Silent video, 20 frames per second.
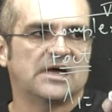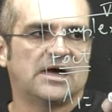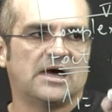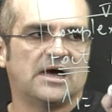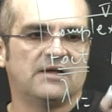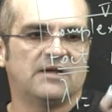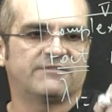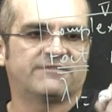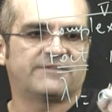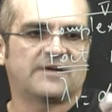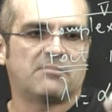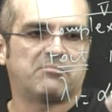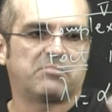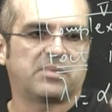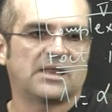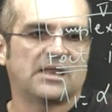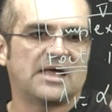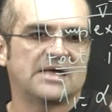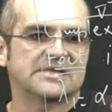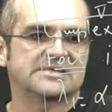alpha
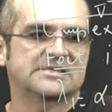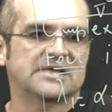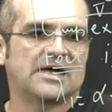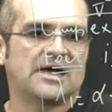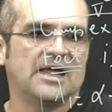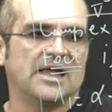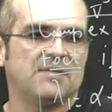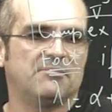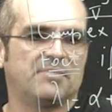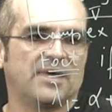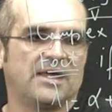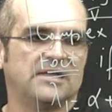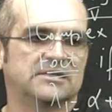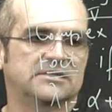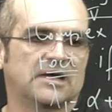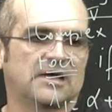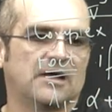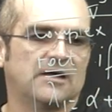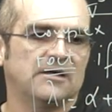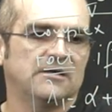plus I
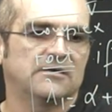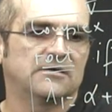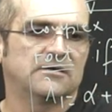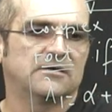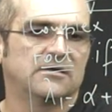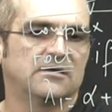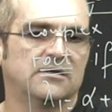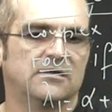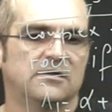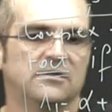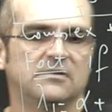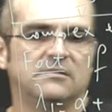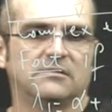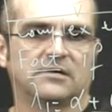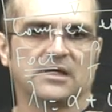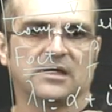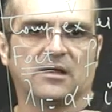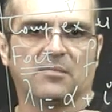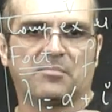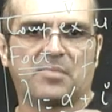beta,
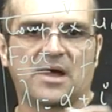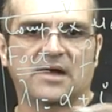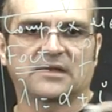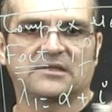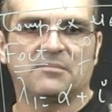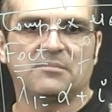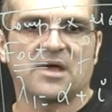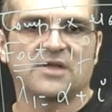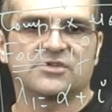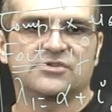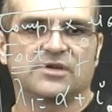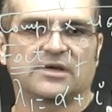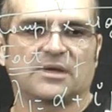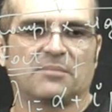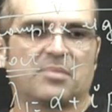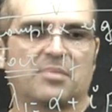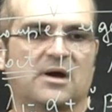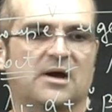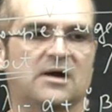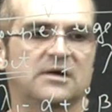real part, imaginary
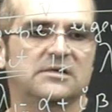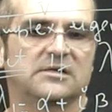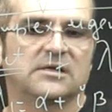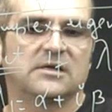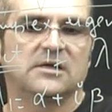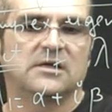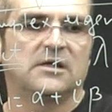part,